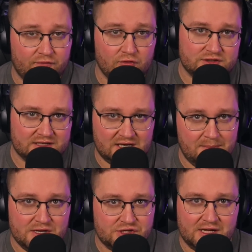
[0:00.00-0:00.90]
Of course, as I
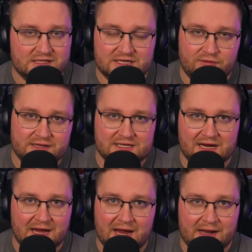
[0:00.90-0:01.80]
mentioned, that Tyranids
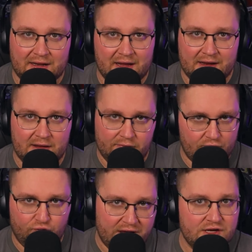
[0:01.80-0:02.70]
are getting like
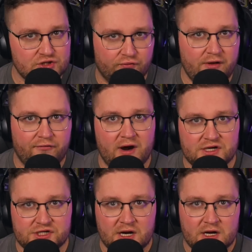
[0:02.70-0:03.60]
the range
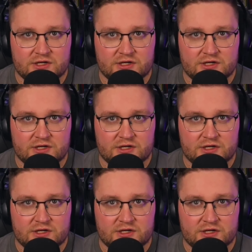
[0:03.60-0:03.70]
refresh,